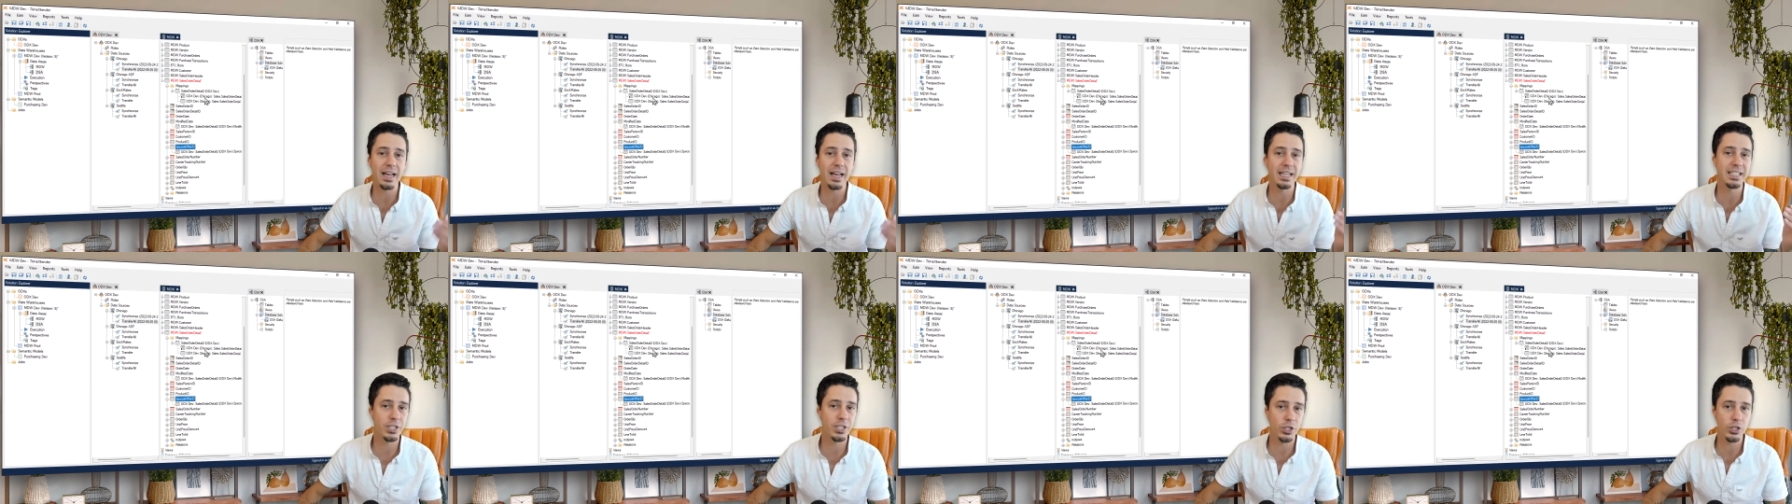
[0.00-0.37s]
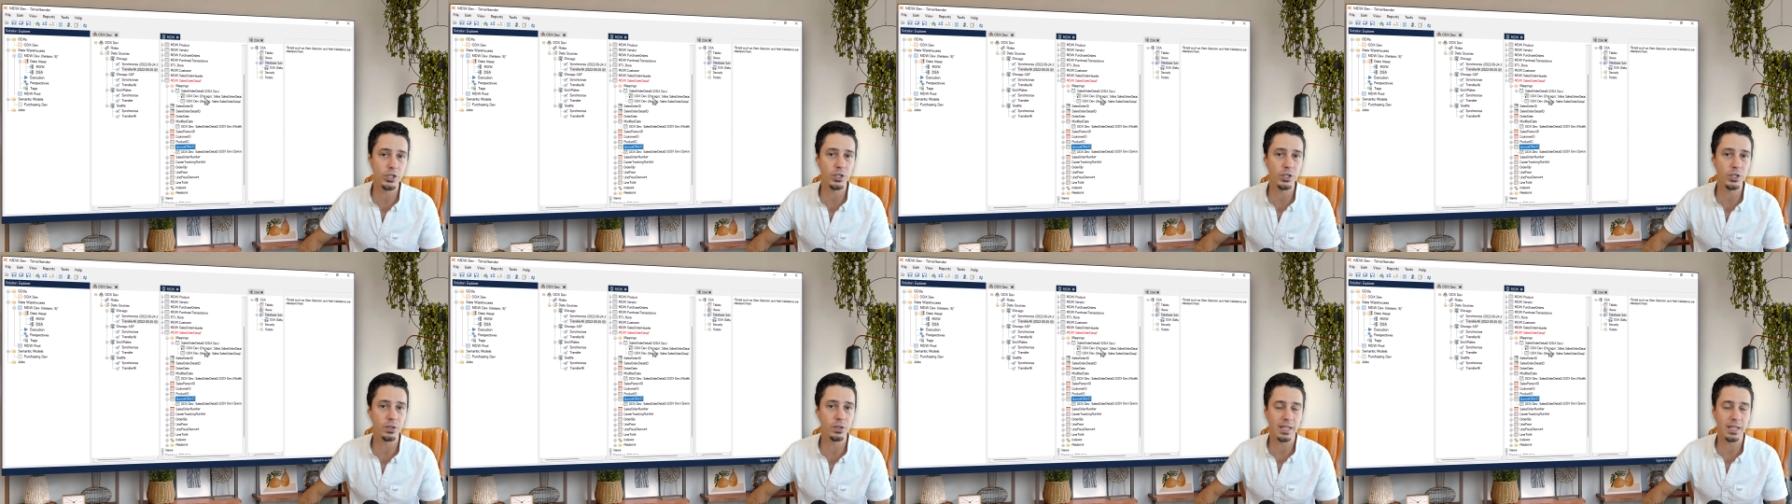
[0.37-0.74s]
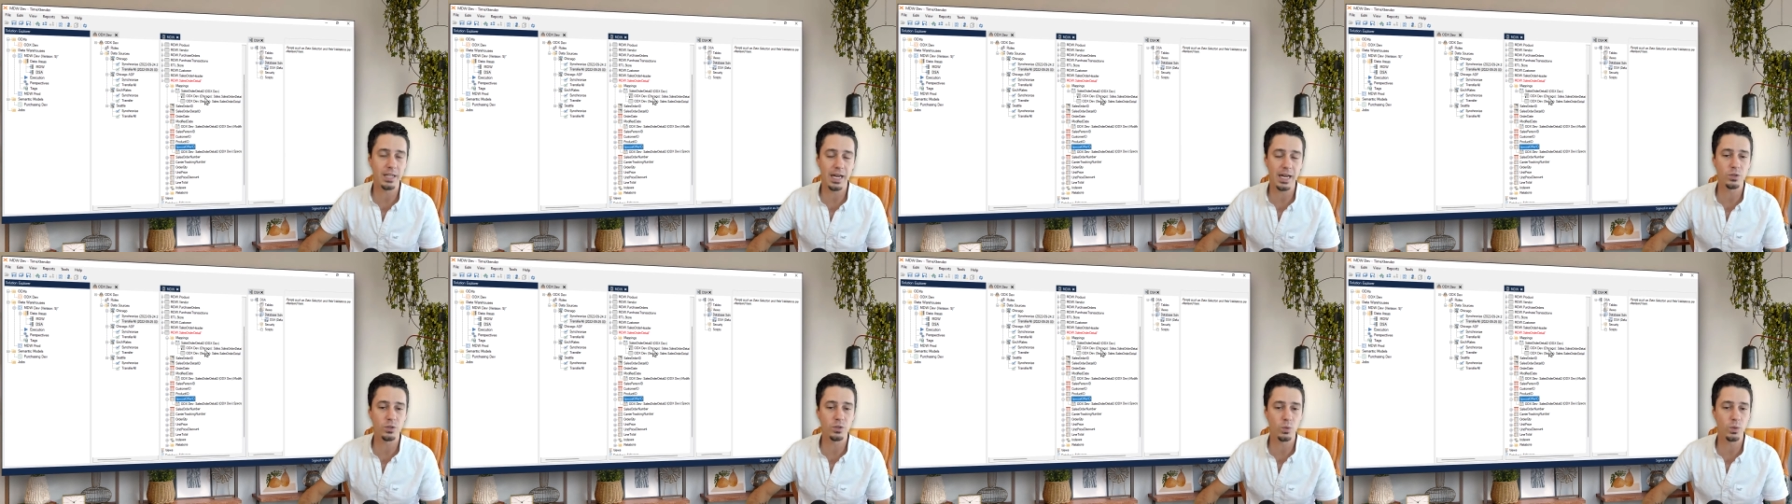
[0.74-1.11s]
additional
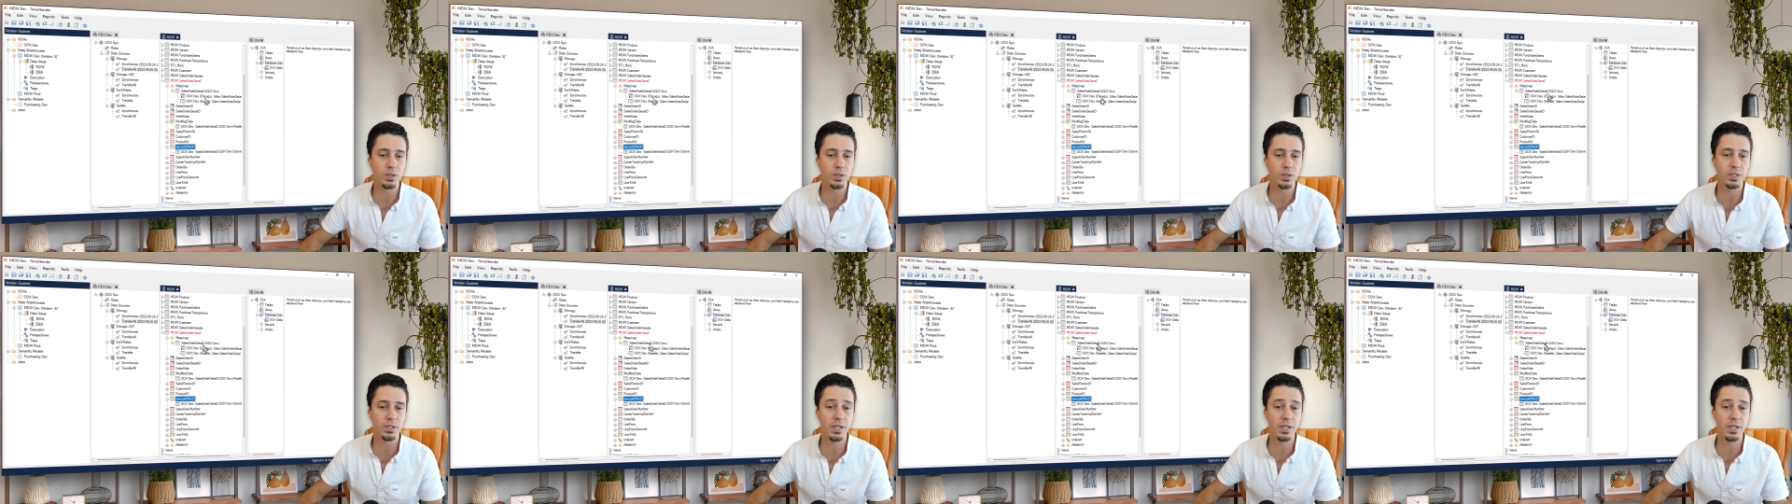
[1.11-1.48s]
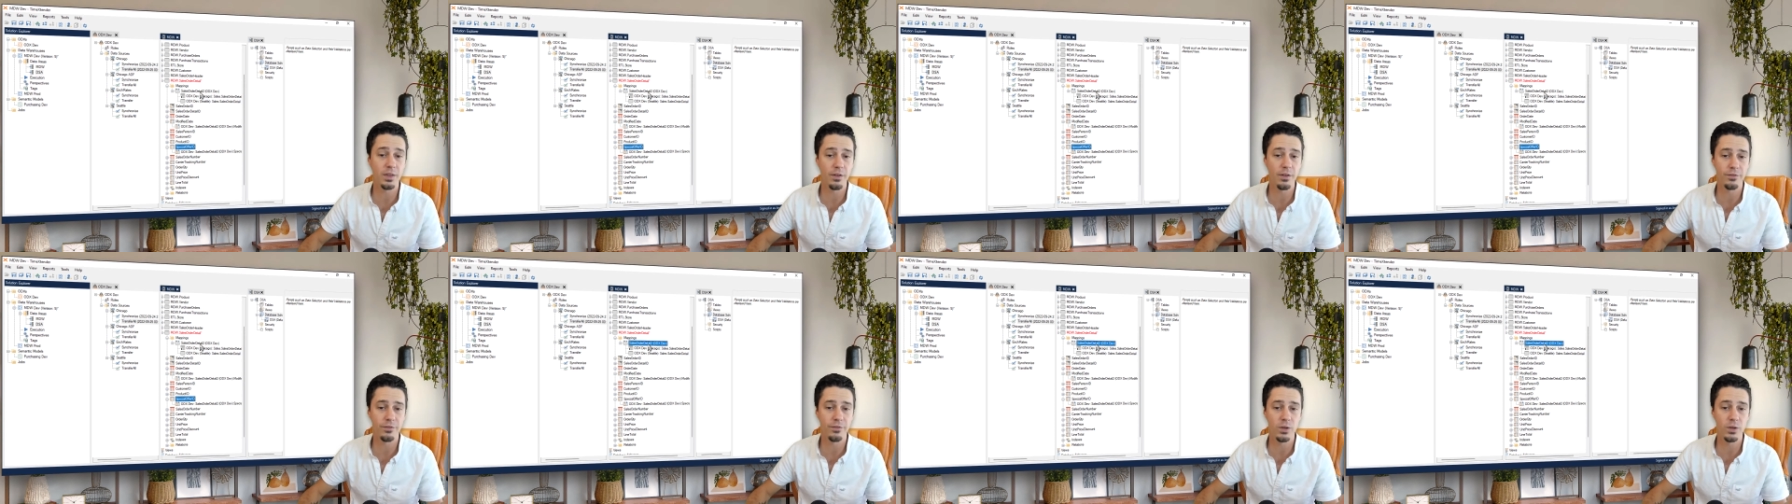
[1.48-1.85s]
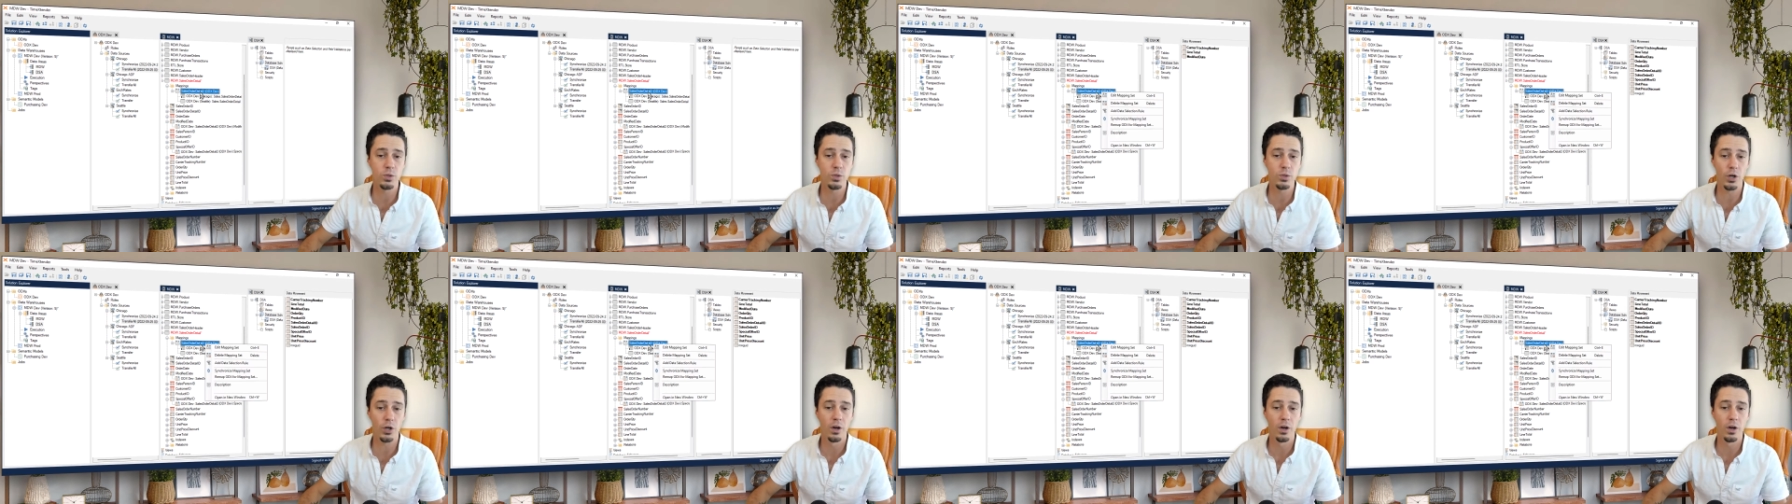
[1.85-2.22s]
data sources in the
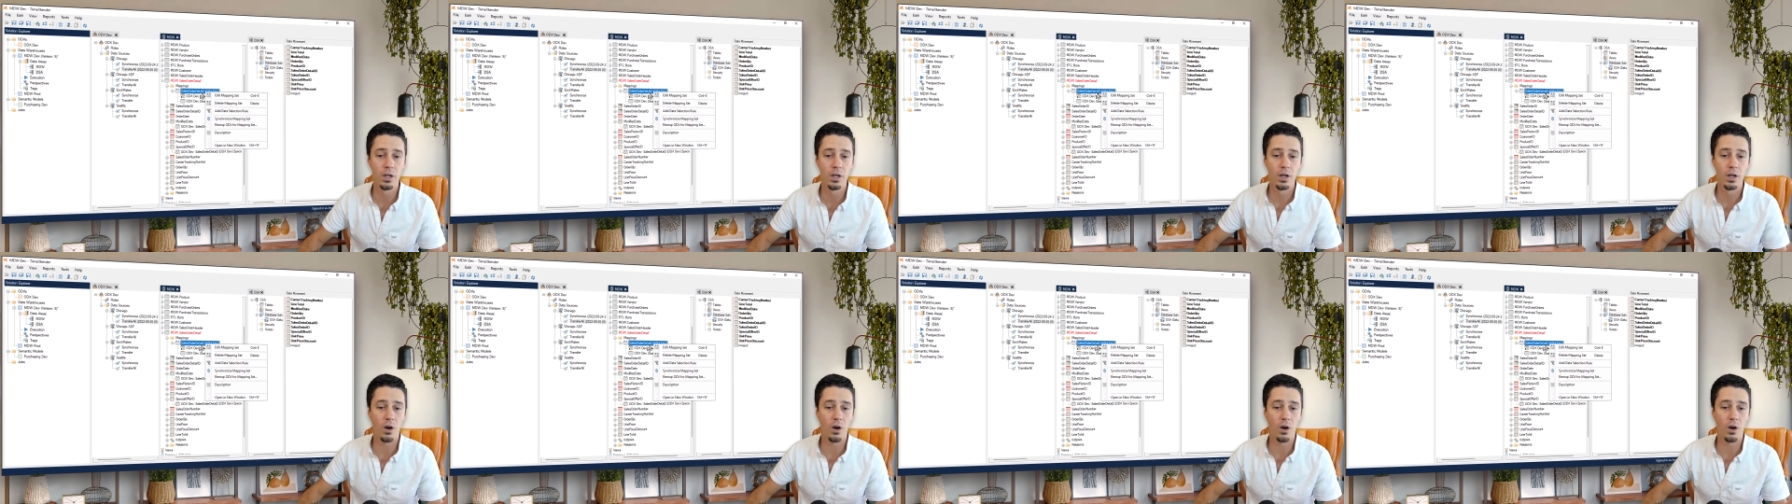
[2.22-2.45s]
future,